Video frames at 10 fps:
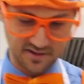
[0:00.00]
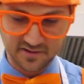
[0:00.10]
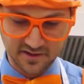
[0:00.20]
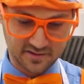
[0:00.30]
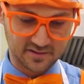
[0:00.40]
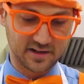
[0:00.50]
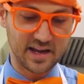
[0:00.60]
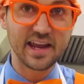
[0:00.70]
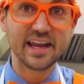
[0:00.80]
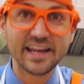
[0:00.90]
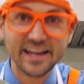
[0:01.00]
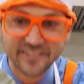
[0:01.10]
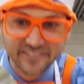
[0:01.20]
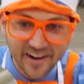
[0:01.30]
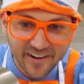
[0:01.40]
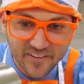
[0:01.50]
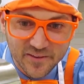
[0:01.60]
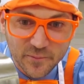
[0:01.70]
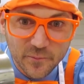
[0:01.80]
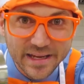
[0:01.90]
you. Okay, here we go.
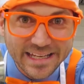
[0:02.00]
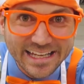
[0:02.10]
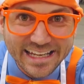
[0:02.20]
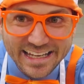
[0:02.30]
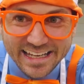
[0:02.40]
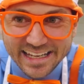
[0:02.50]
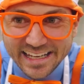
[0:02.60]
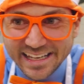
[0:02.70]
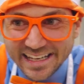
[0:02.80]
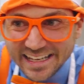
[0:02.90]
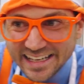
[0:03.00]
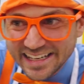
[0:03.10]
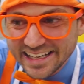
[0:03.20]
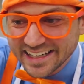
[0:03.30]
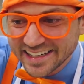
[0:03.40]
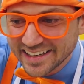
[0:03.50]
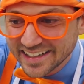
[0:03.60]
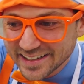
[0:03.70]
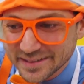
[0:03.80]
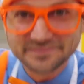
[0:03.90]
Whee!
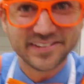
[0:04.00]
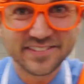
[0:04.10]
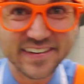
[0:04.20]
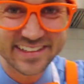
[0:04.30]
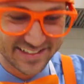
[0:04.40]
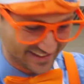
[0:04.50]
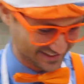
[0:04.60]
Perfect.